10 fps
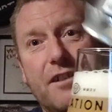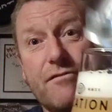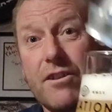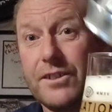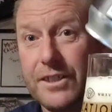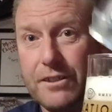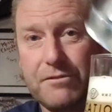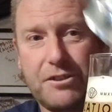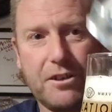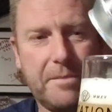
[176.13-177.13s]
go wrong and I
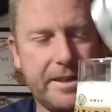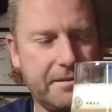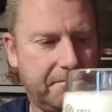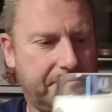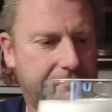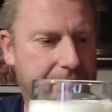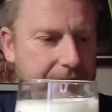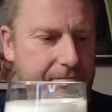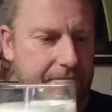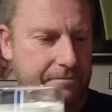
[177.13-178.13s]
do stop it,
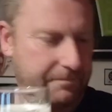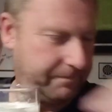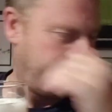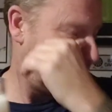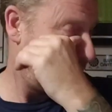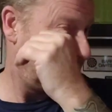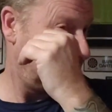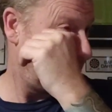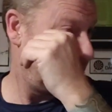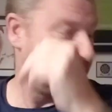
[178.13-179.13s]

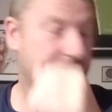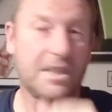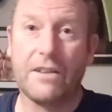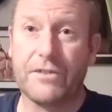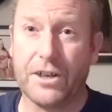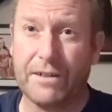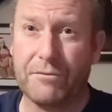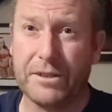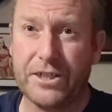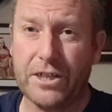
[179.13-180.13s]
I've got
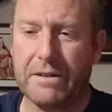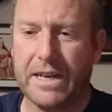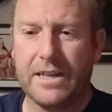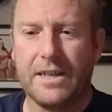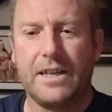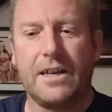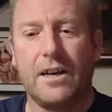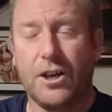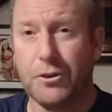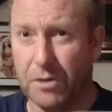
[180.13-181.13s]
another one to do it.
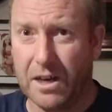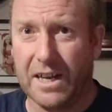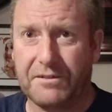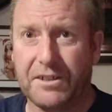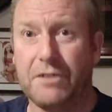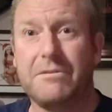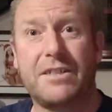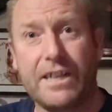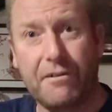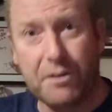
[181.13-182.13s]
And all have to do
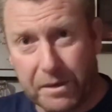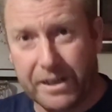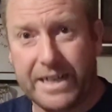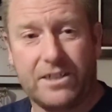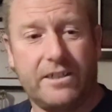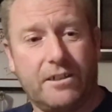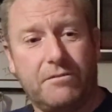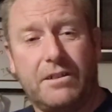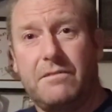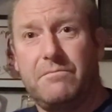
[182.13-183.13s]
is tell you when I actually
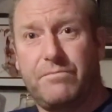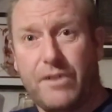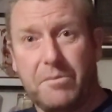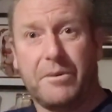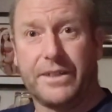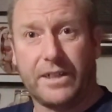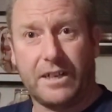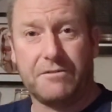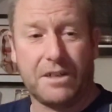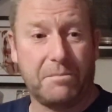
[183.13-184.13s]
do the proper one that
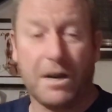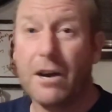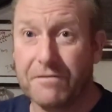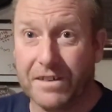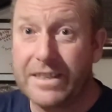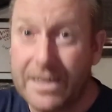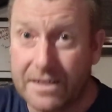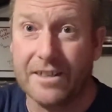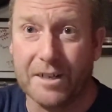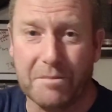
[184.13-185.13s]
goes up. But hopefully
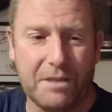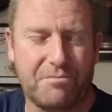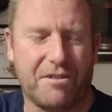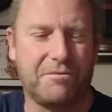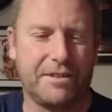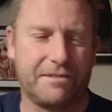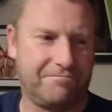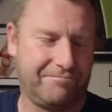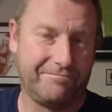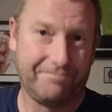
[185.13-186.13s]
this is going to be the proper one.
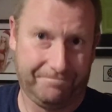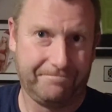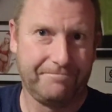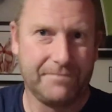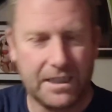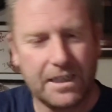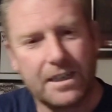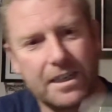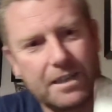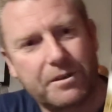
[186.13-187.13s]

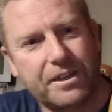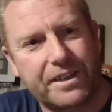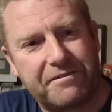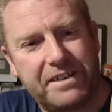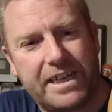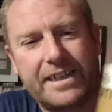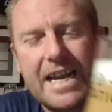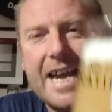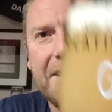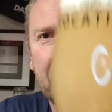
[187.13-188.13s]
We got there in the
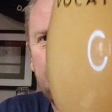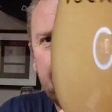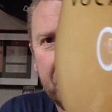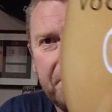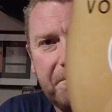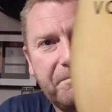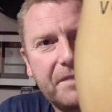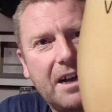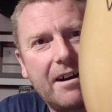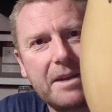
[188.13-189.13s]
end. Anyway,
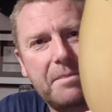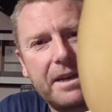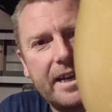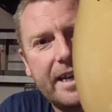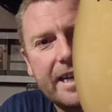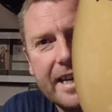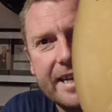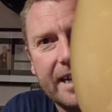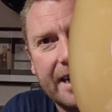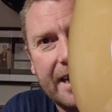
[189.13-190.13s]
IPA
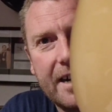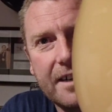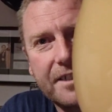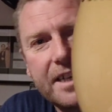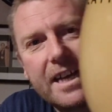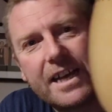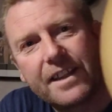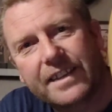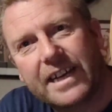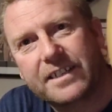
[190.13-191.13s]
in a glass.
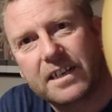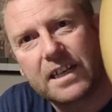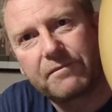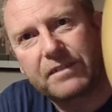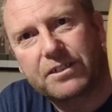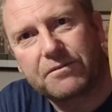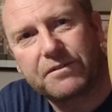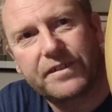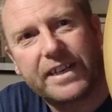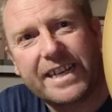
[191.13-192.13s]
That is a lovely
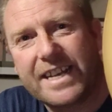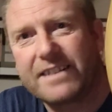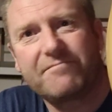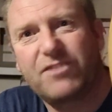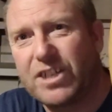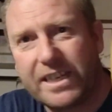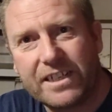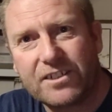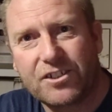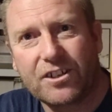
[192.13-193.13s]
sort of, again,
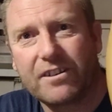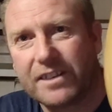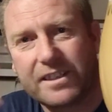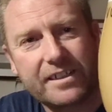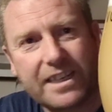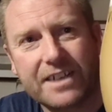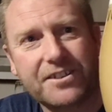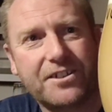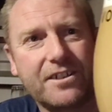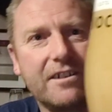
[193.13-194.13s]
chicken stock,
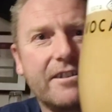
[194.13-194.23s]
custard